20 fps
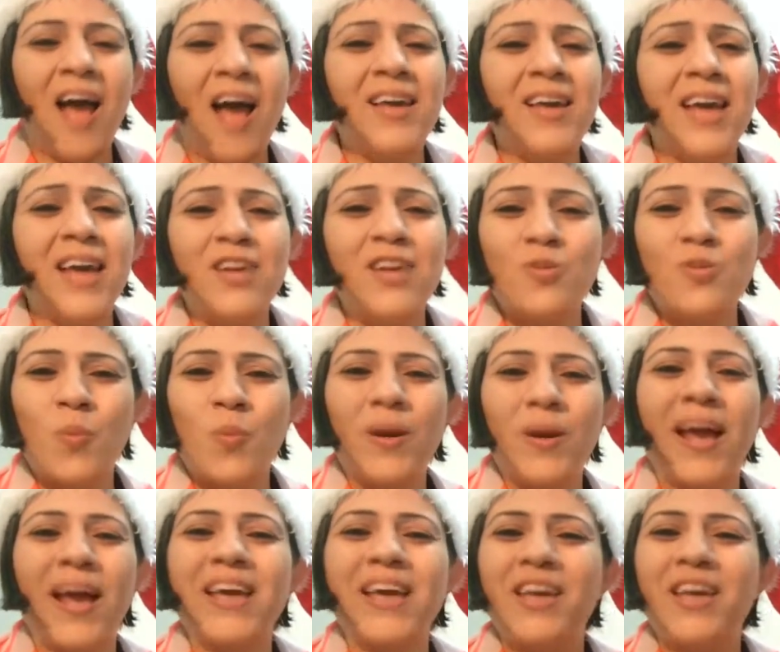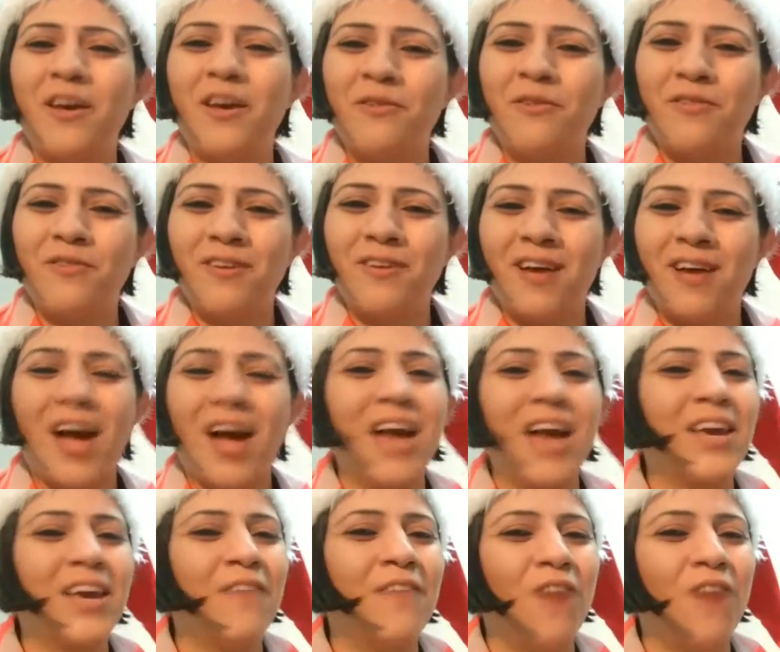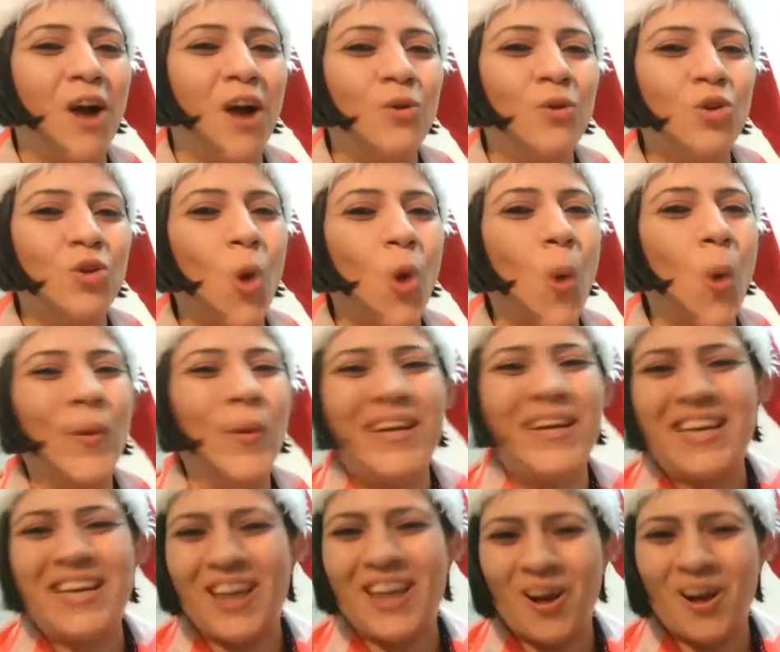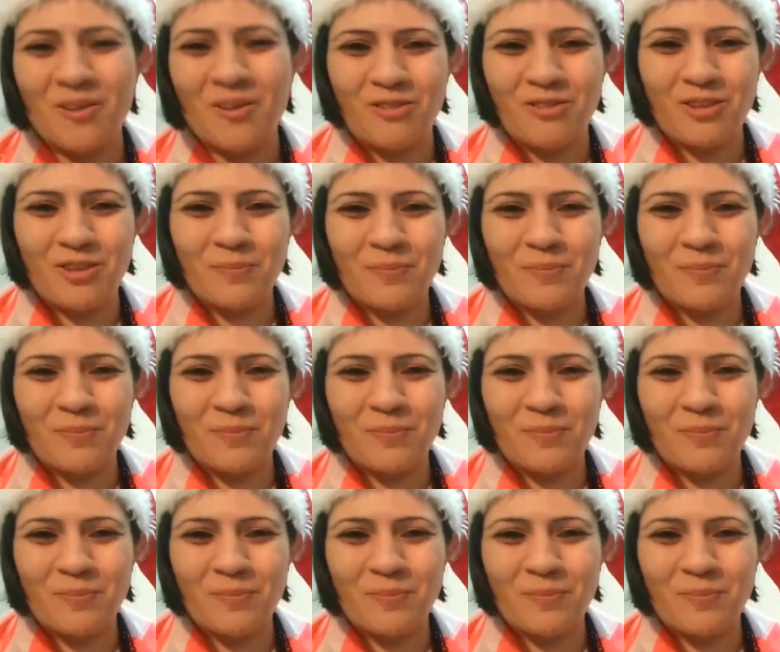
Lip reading: I get what I give out only love.